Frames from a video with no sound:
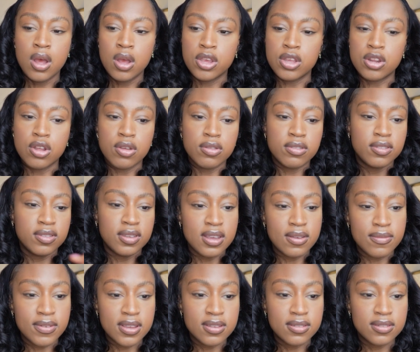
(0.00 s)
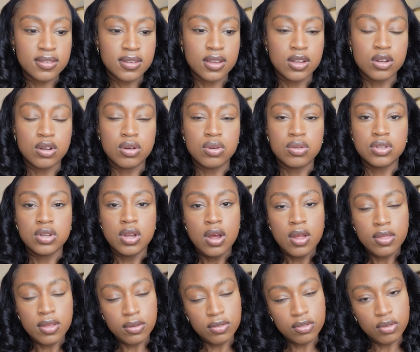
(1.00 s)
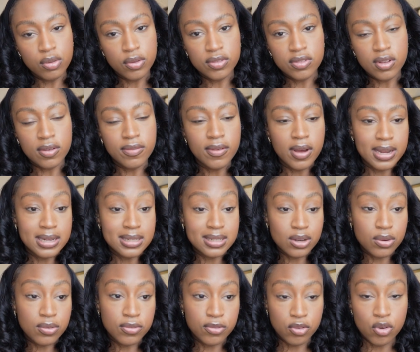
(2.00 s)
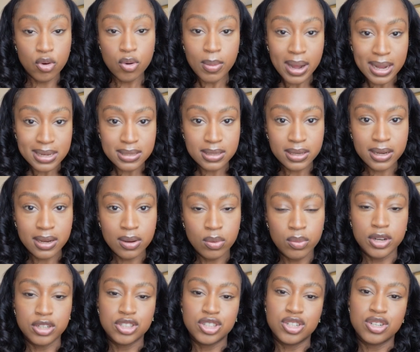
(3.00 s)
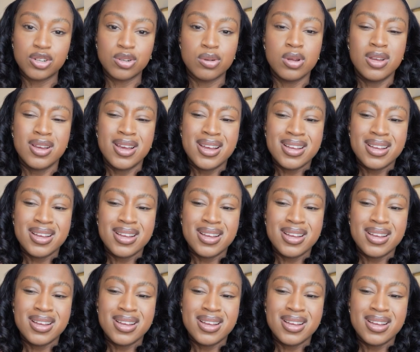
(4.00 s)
you know, CV skills, that sort of stuff, ideal formatting, which, you know,